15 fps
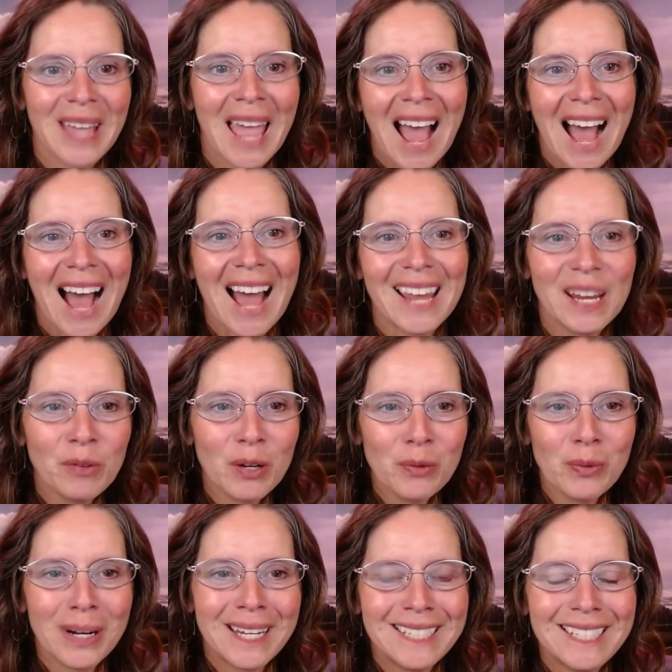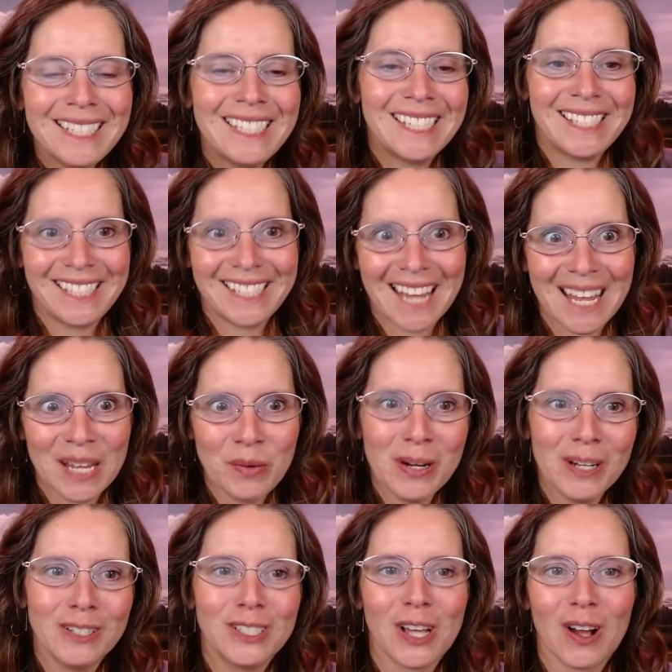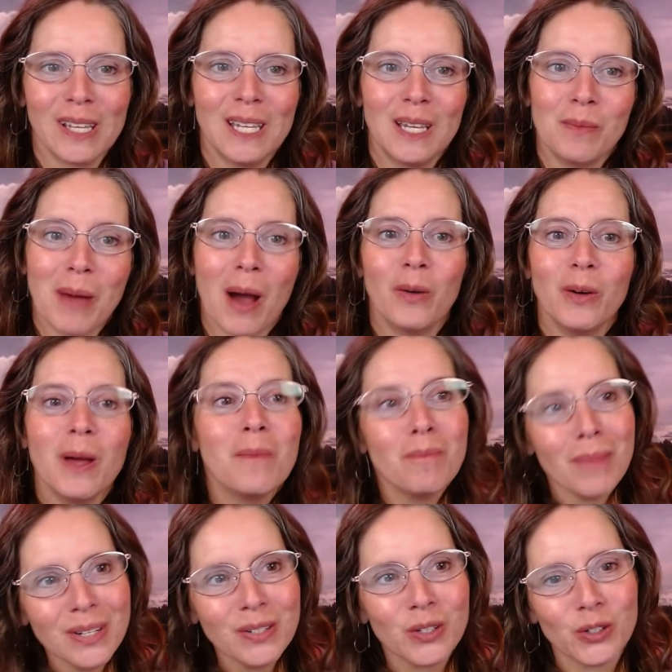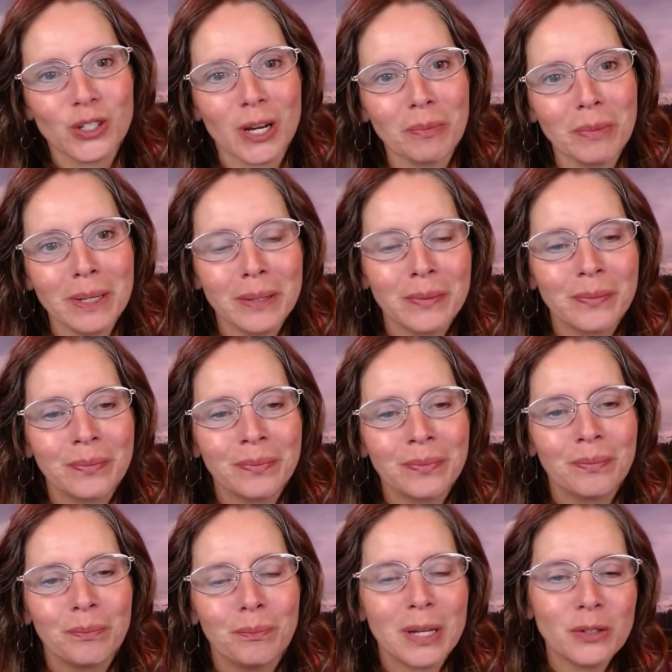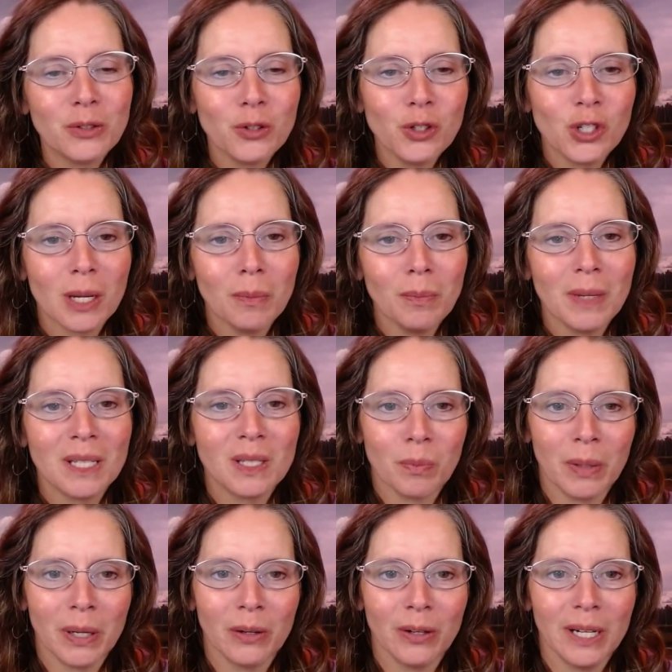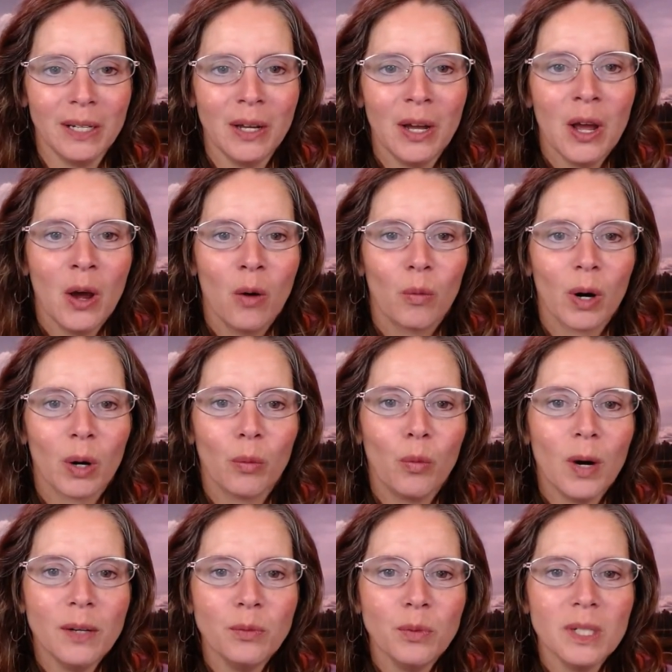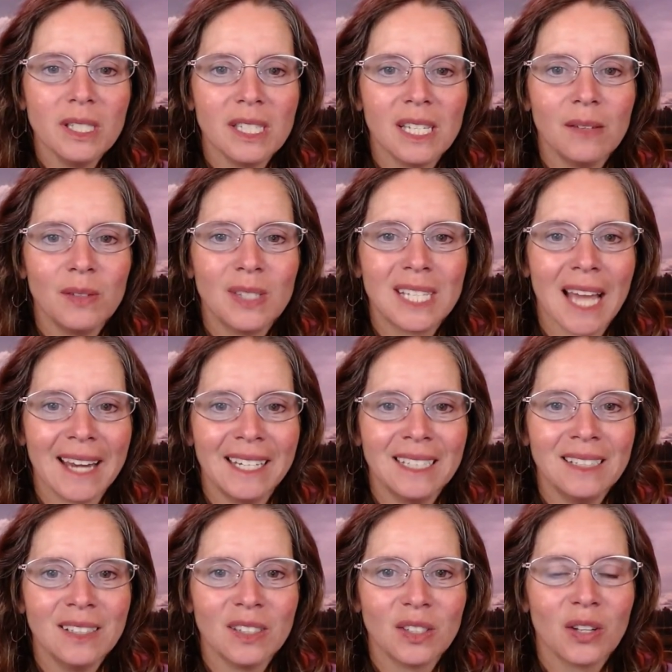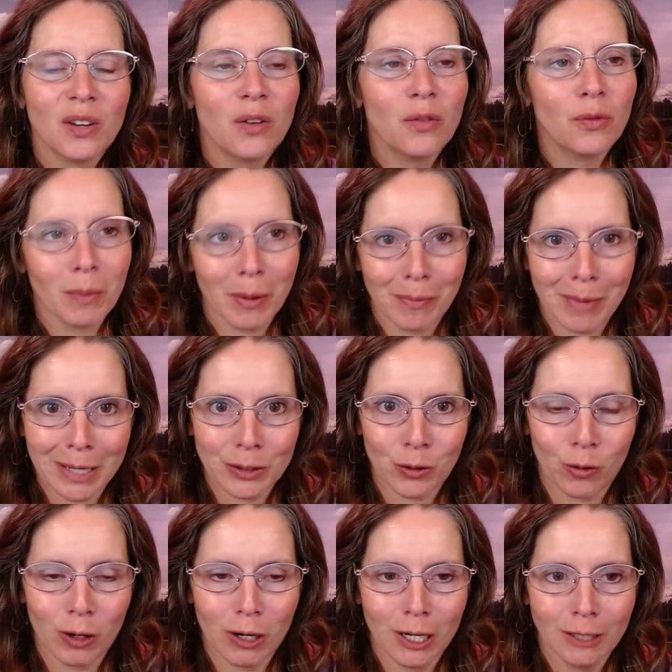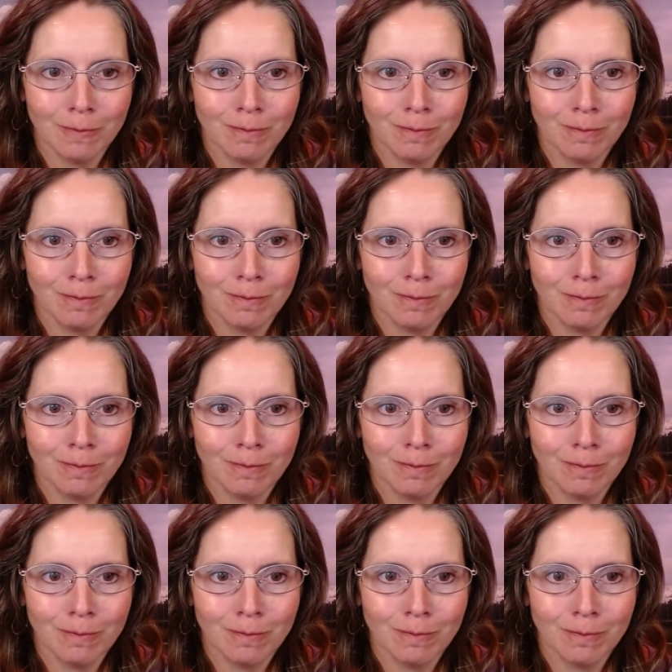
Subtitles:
Hi everyone, today we are talking about mentorship. Mentorship is a period where one receives guidance from a mentor.